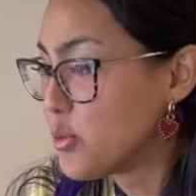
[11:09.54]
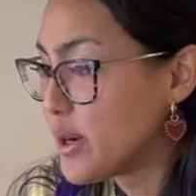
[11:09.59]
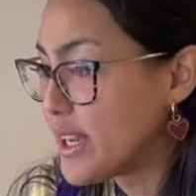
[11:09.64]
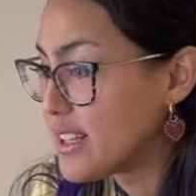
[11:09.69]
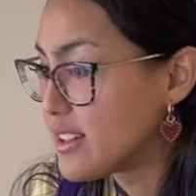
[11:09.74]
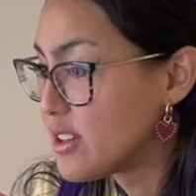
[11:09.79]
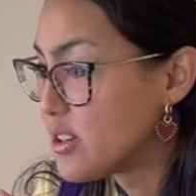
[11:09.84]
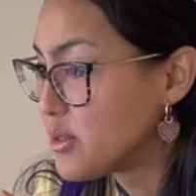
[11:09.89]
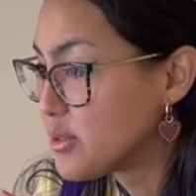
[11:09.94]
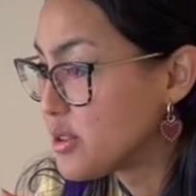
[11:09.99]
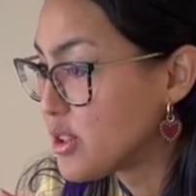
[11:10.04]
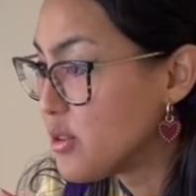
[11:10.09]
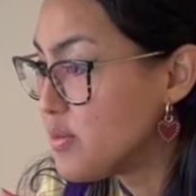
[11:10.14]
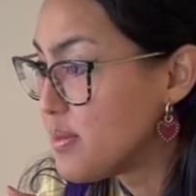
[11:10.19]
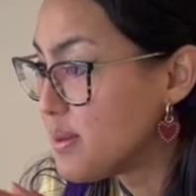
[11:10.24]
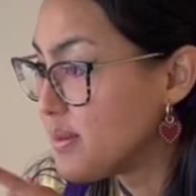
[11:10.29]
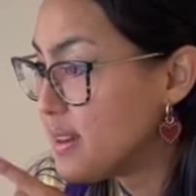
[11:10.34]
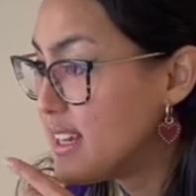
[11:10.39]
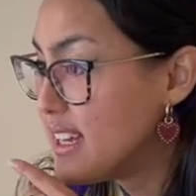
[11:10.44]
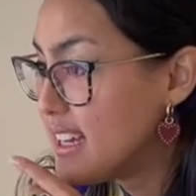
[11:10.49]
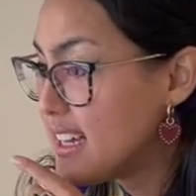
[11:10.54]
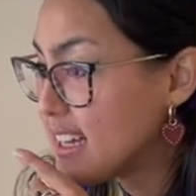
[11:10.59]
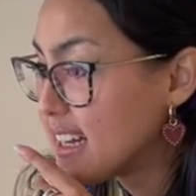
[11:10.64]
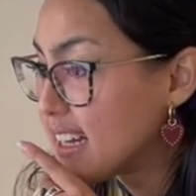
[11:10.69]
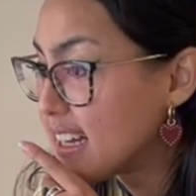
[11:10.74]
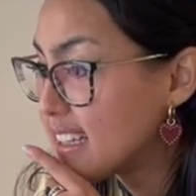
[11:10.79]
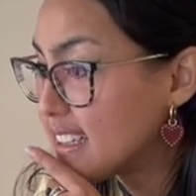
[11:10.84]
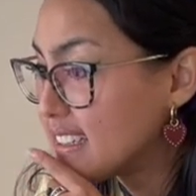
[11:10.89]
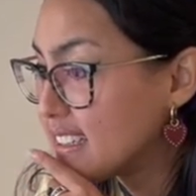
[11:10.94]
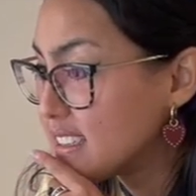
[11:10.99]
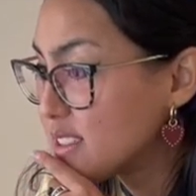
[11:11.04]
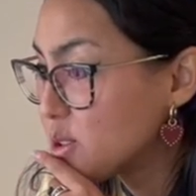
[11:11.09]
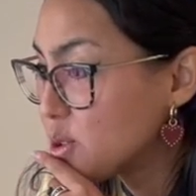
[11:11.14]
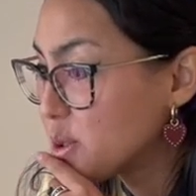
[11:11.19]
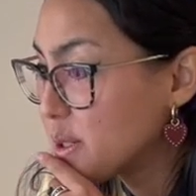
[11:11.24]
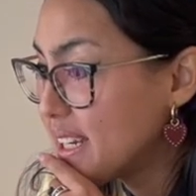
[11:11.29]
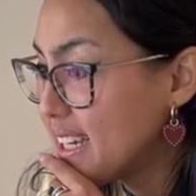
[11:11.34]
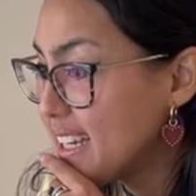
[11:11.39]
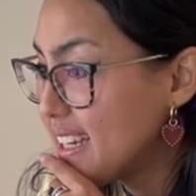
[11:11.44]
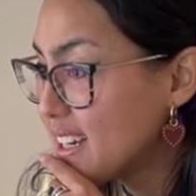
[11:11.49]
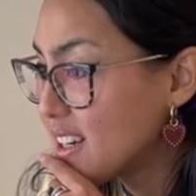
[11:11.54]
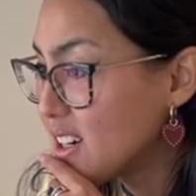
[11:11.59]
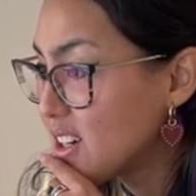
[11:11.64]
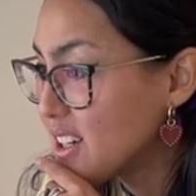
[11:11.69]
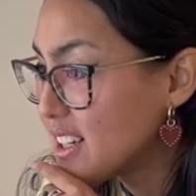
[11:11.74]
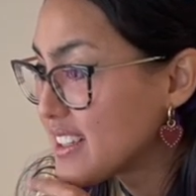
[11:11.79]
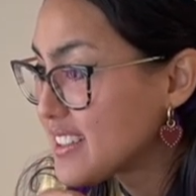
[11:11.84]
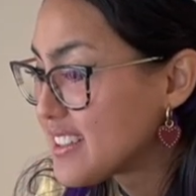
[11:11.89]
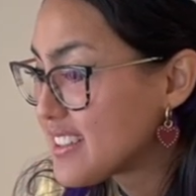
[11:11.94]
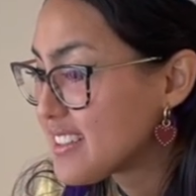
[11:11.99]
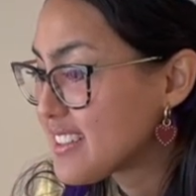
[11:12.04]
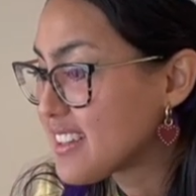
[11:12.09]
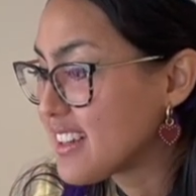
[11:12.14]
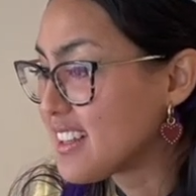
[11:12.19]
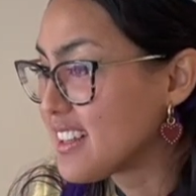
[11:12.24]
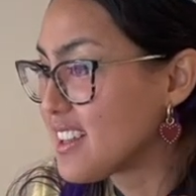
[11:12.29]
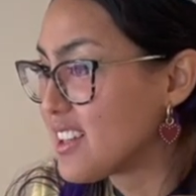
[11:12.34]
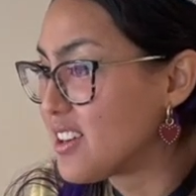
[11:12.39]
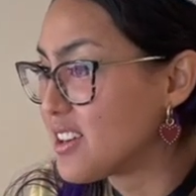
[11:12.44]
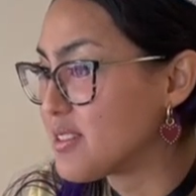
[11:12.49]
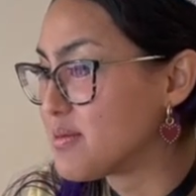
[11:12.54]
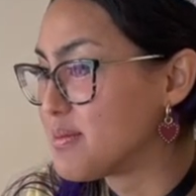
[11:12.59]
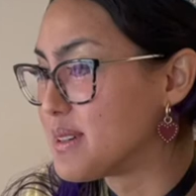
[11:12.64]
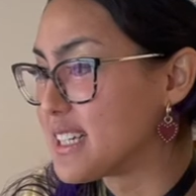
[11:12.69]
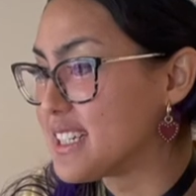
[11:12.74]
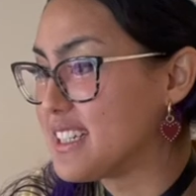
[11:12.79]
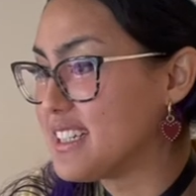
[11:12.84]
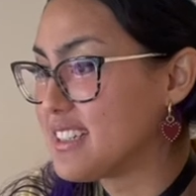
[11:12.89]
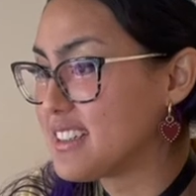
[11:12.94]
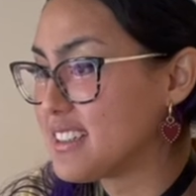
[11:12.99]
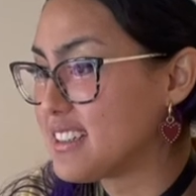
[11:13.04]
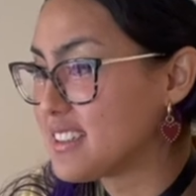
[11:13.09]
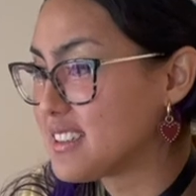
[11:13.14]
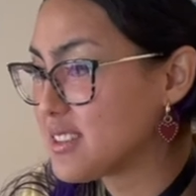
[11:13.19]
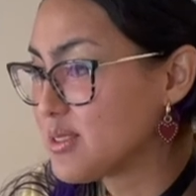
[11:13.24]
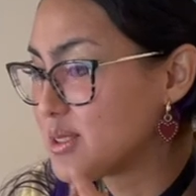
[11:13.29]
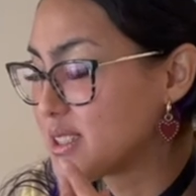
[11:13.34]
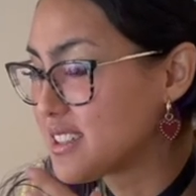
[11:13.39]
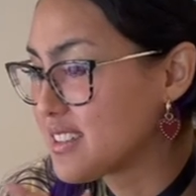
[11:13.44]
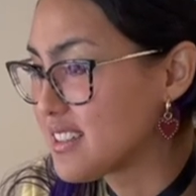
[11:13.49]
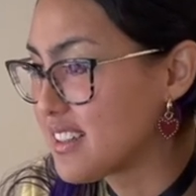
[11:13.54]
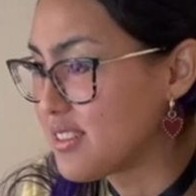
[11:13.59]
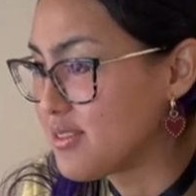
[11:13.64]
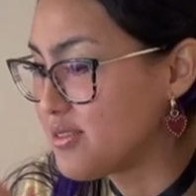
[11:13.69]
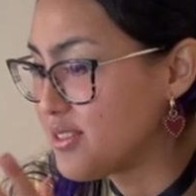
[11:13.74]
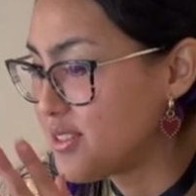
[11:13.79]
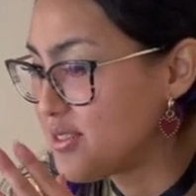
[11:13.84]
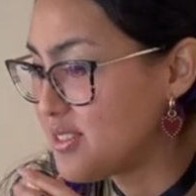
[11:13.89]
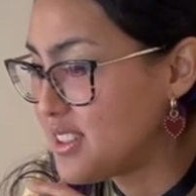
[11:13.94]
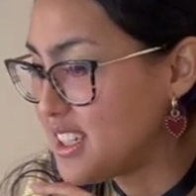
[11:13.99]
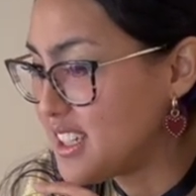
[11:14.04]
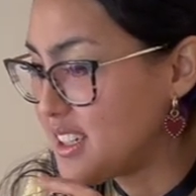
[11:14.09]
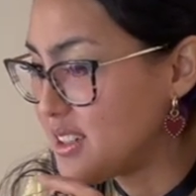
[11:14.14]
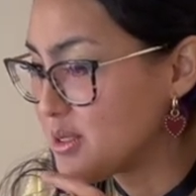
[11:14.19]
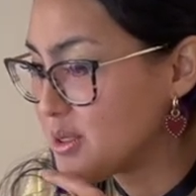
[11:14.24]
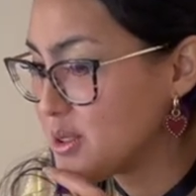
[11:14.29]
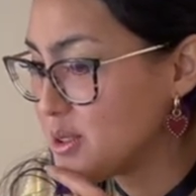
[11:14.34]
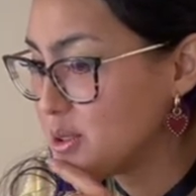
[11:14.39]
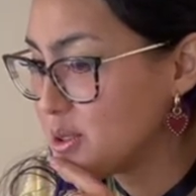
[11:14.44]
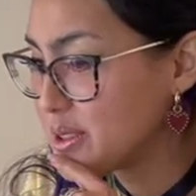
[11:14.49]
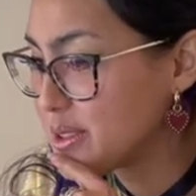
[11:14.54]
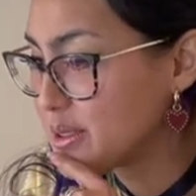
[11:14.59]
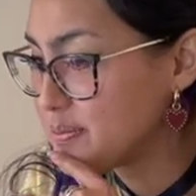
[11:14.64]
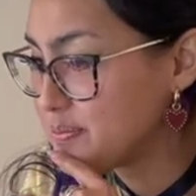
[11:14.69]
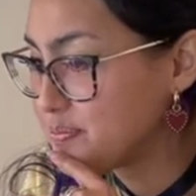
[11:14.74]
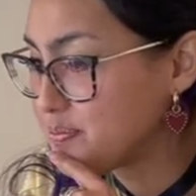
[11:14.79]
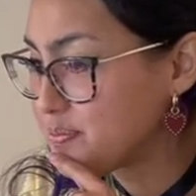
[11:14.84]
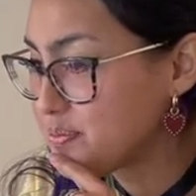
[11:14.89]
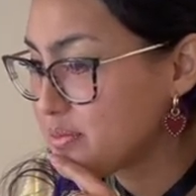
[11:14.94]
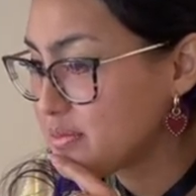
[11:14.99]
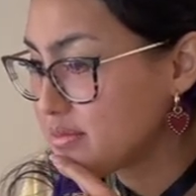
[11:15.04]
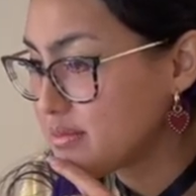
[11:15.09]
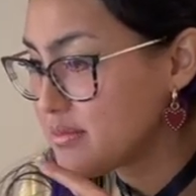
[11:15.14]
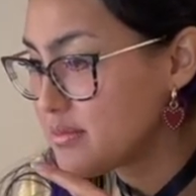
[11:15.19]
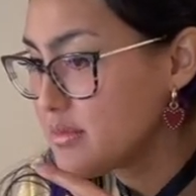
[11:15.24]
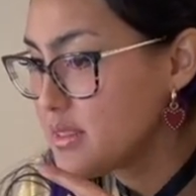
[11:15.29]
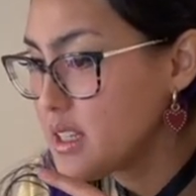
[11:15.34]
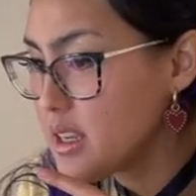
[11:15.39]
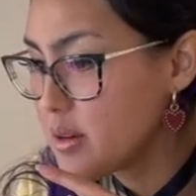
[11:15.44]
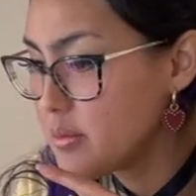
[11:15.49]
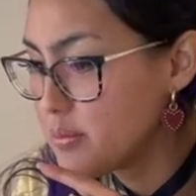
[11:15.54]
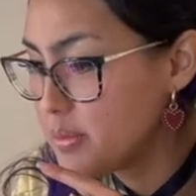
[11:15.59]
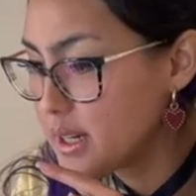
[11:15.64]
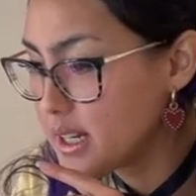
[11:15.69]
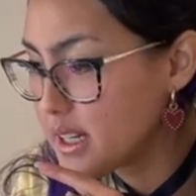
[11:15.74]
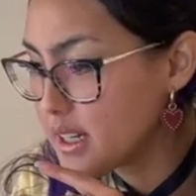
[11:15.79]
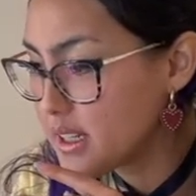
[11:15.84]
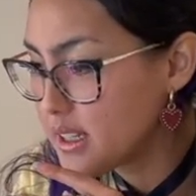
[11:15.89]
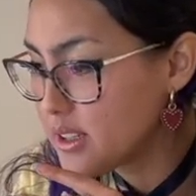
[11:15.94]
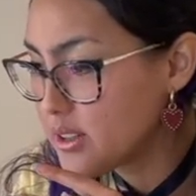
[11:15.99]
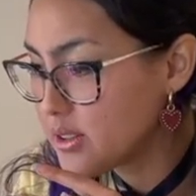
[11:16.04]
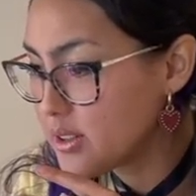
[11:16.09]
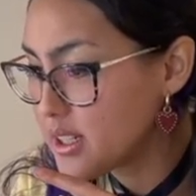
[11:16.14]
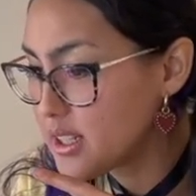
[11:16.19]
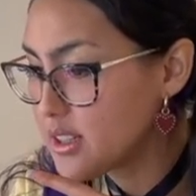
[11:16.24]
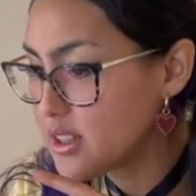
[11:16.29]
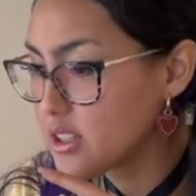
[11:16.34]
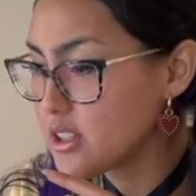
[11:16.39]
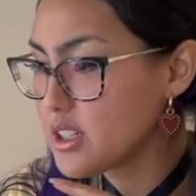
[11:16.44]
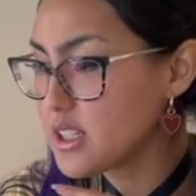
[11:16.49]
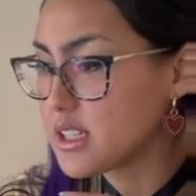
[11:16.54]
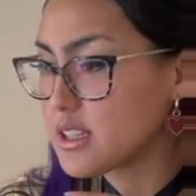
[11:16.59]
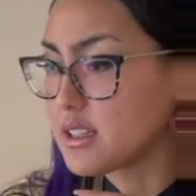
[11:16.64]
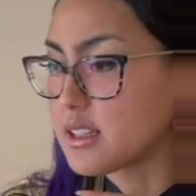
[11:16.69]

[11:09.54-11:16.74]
wait, no, don't. Like the tray costs a lot of money, and this one's like 50 euros. But you can look at